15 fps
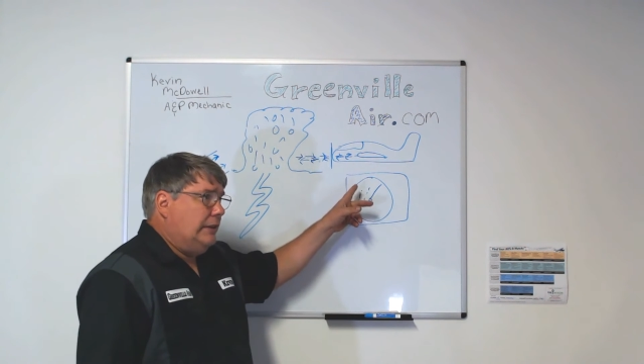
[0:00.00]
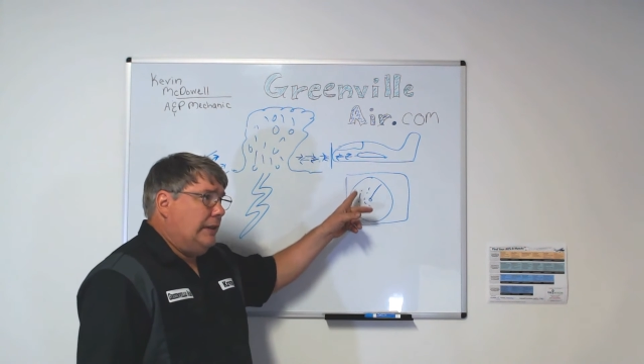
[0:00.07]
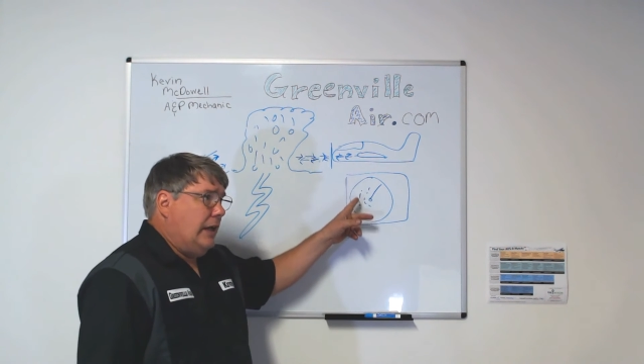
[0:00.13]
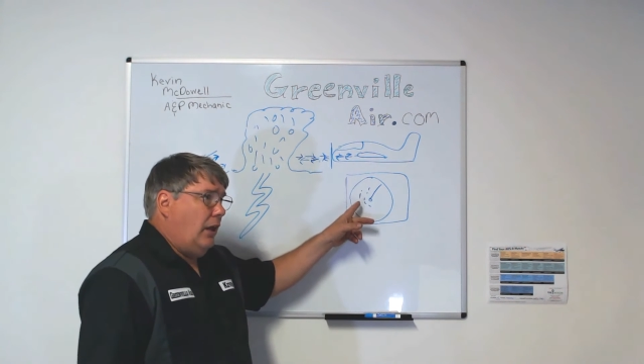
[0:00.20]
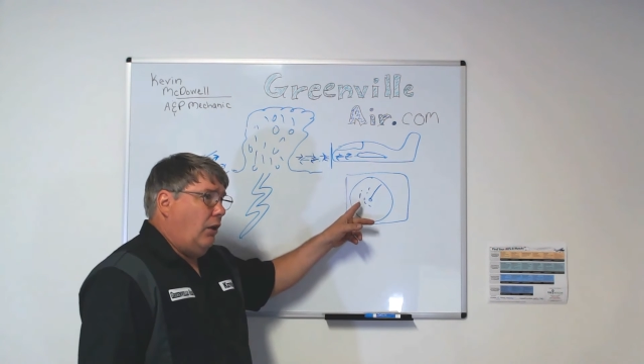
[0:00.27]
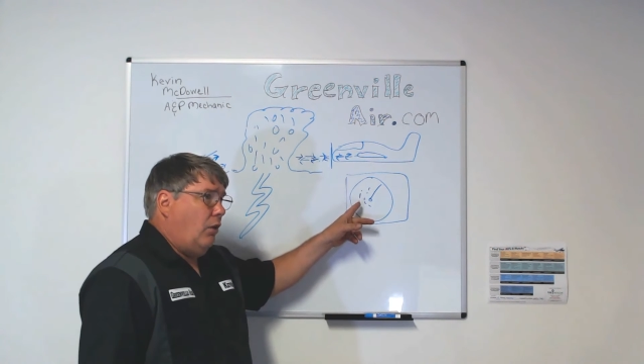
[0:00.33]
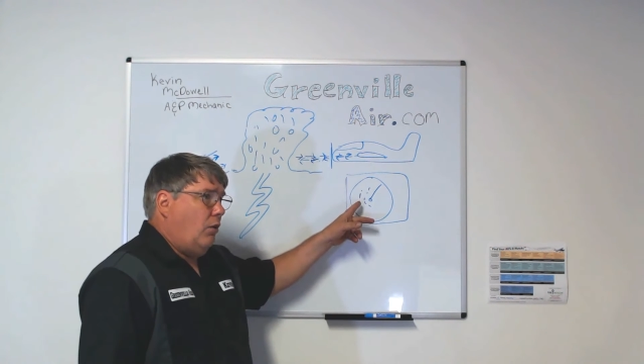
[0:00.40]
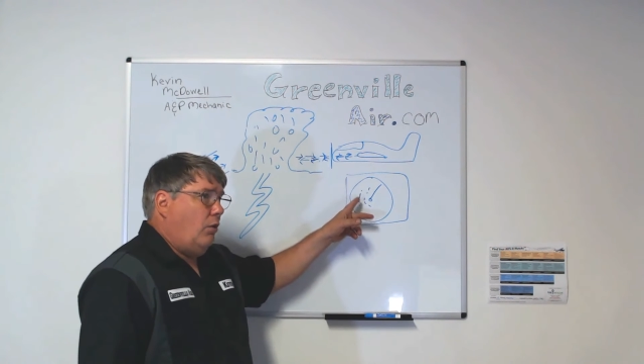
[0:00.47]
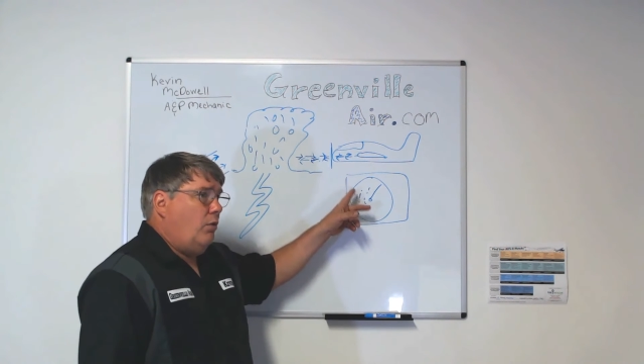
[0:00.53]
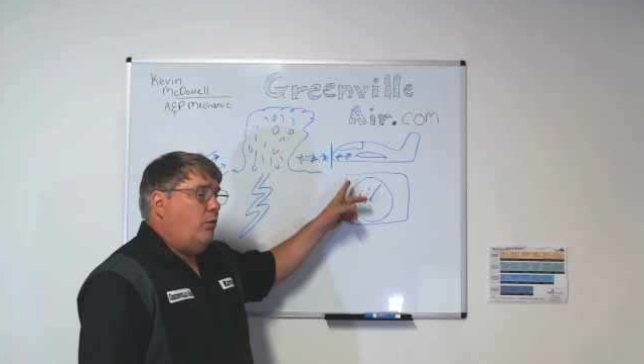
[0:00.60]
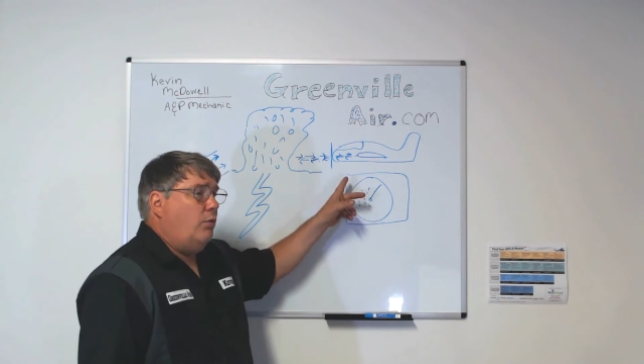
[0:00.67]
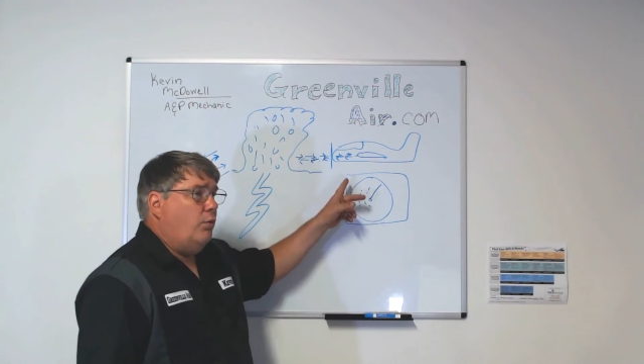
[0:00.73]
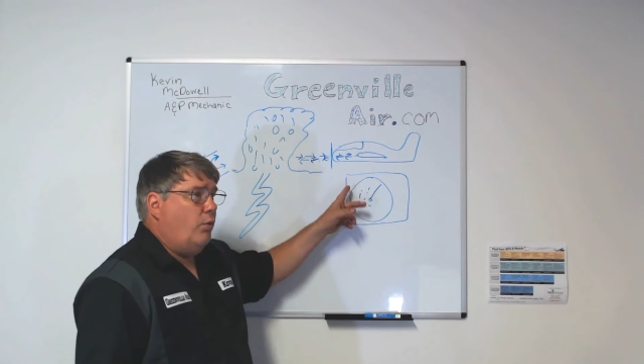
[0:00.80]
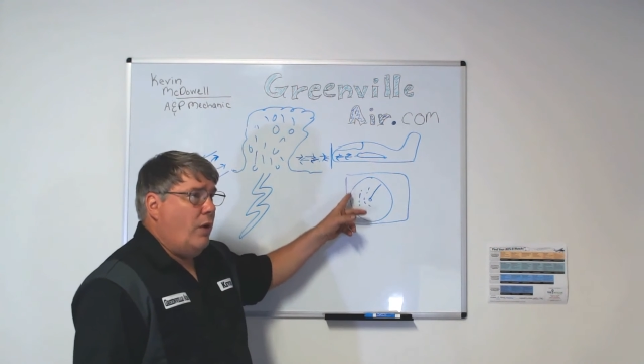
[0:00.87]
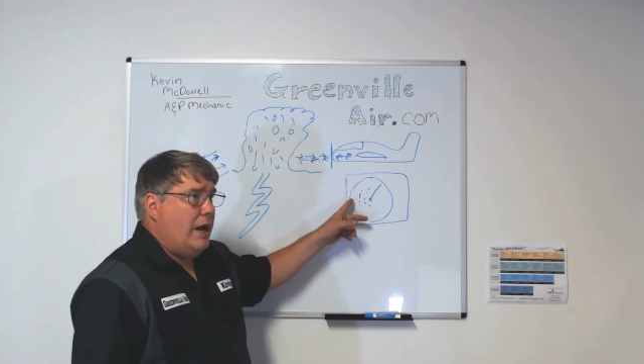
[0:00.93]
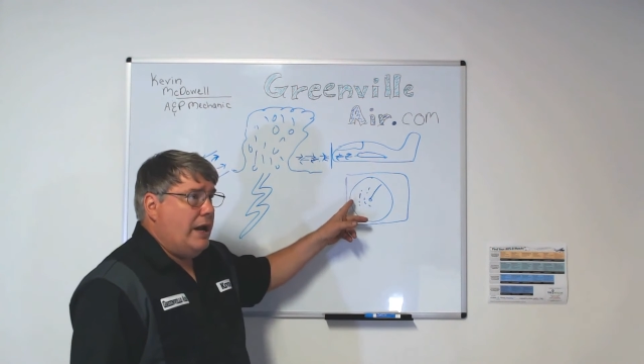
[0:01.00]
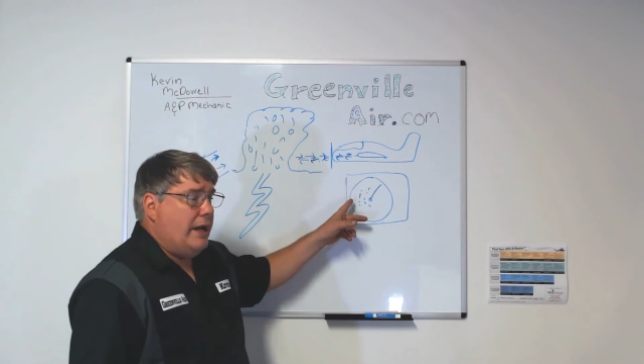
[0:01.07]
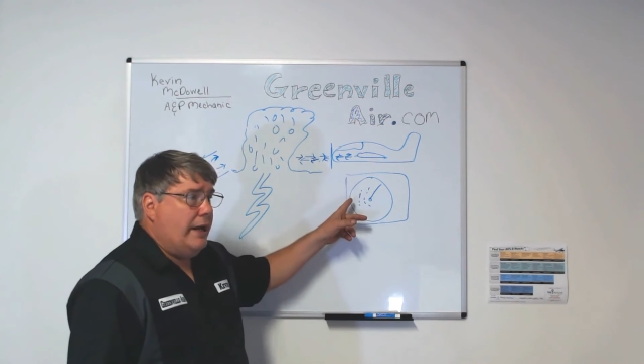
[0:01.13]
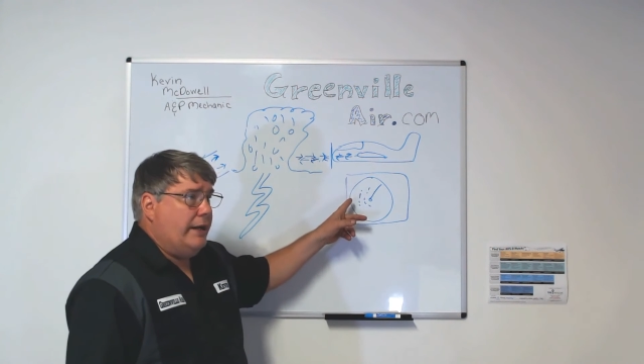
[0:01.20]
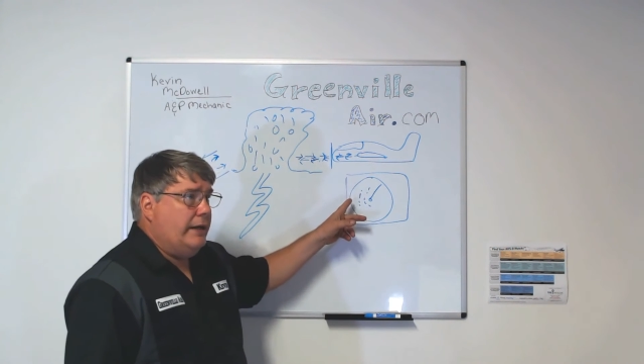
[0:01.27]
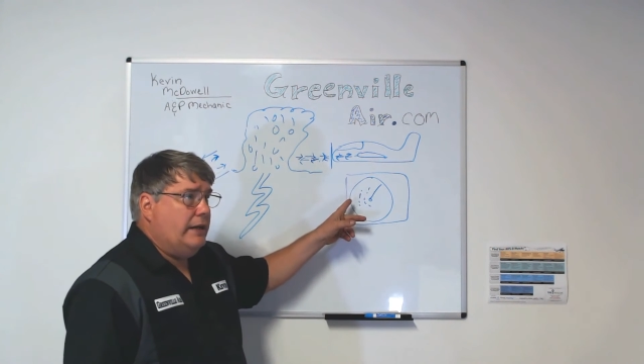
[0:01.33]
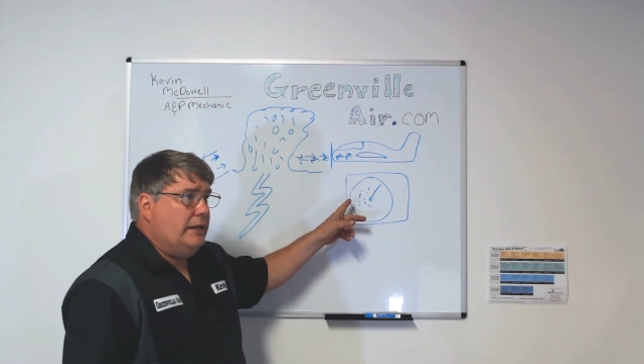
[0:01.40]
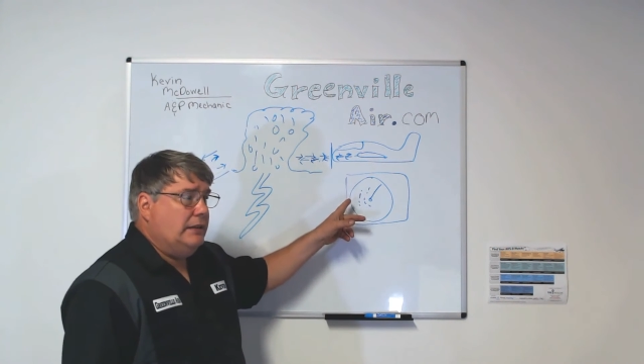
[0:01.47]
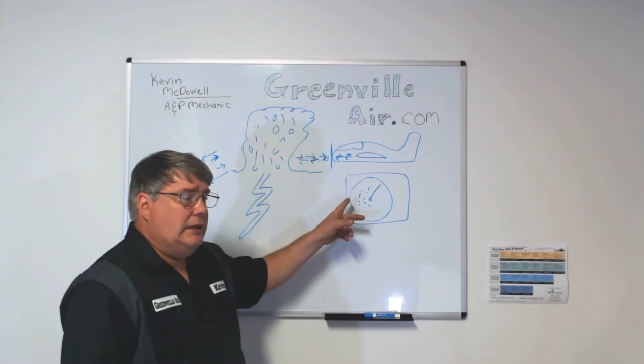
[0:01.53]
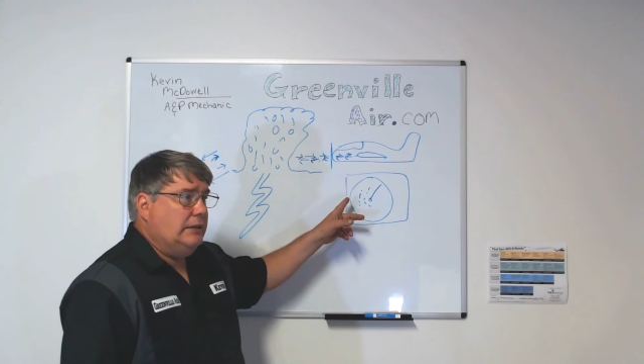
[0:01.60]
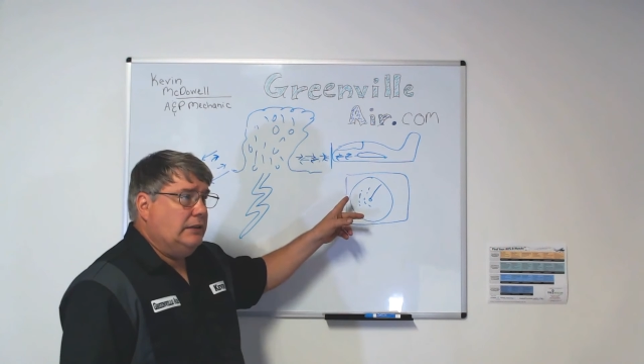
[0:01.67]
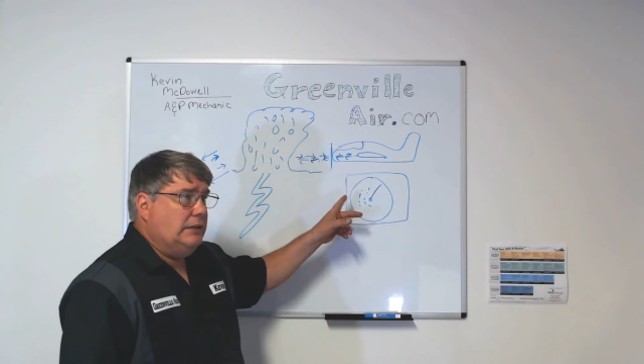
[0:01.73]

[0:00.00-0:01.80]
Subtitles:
yellow, red,